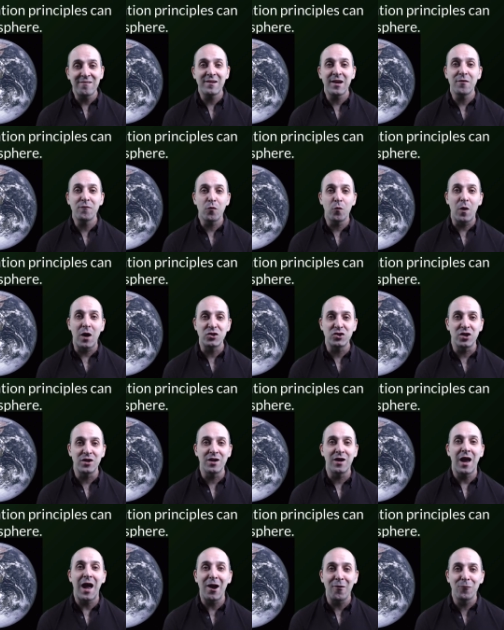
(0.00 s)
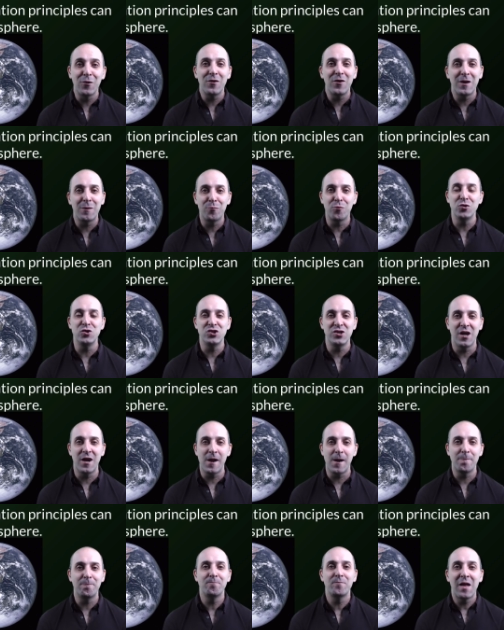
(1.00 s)
again for watching. I really appreciate
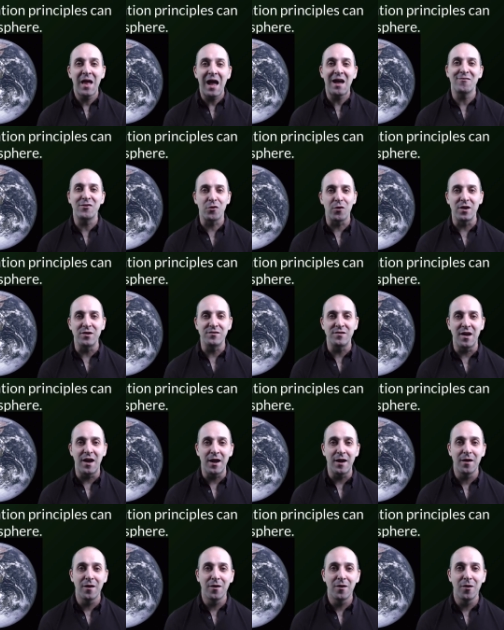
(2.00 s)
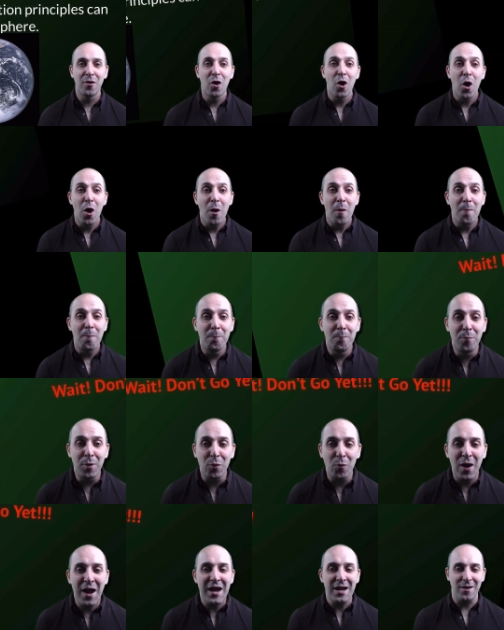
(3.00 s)
it. Have a great day. But
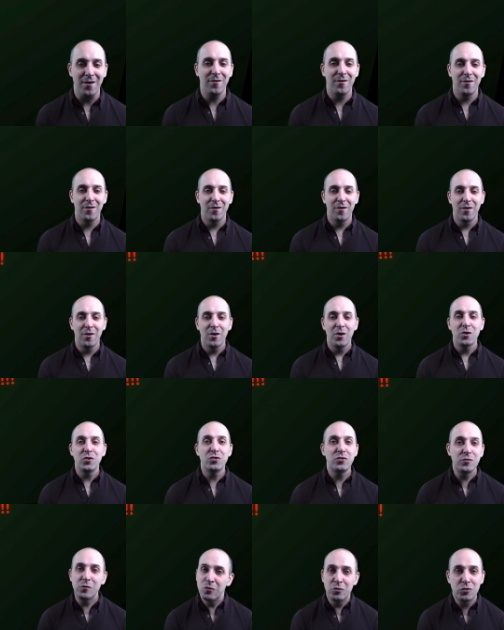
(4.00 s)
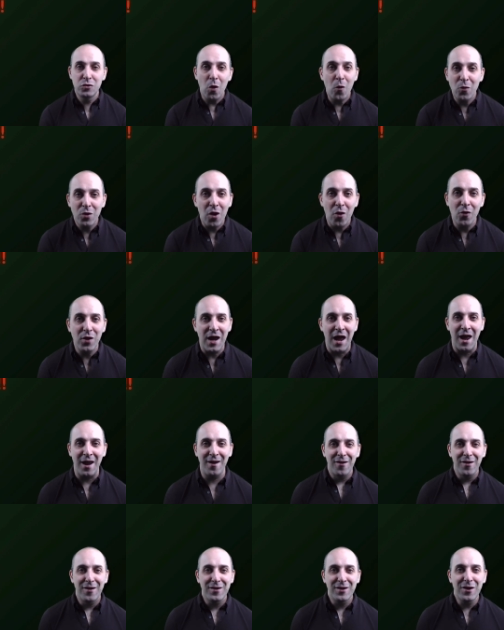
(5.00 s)
wait, don't go
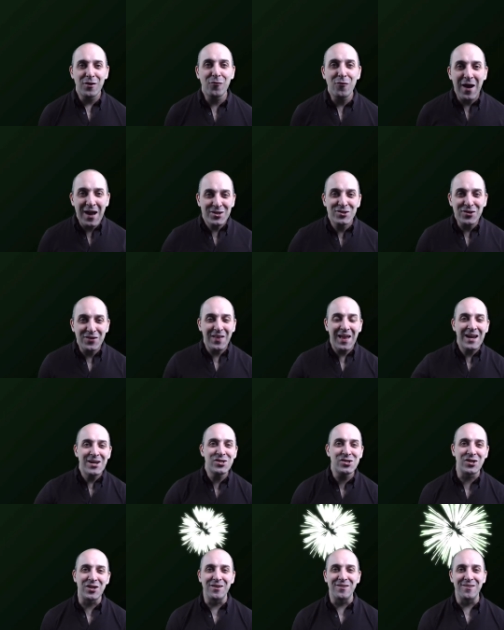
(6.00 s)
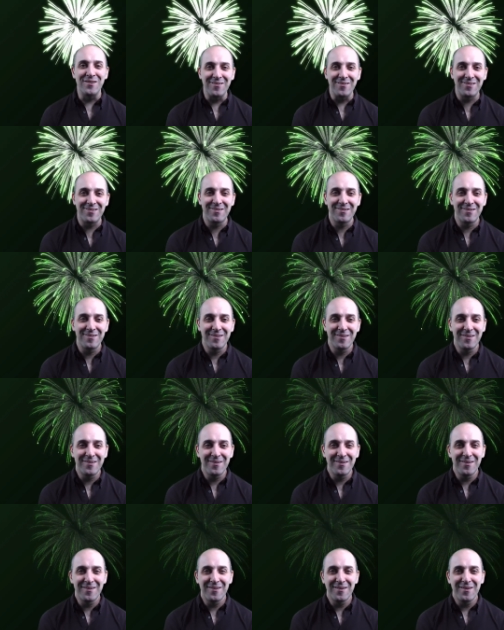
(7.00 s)
yet. Congratulations.
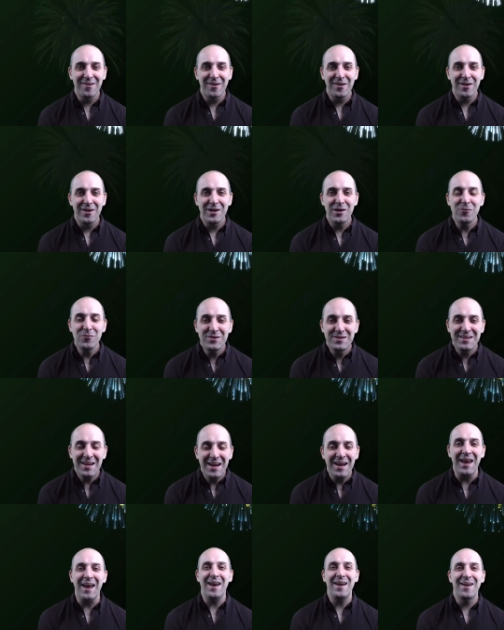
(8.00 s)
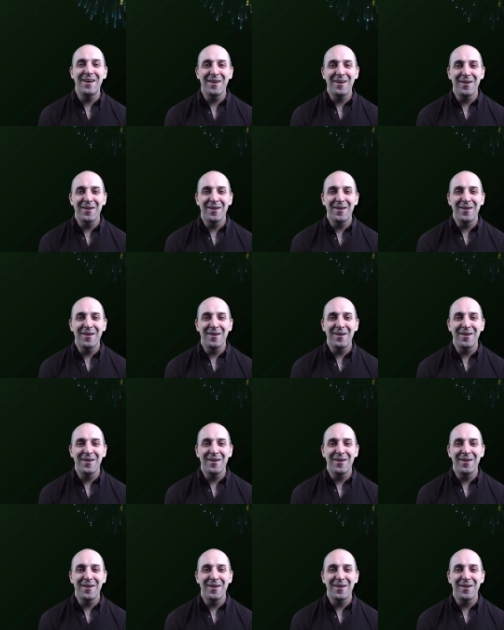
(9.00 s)
You did it.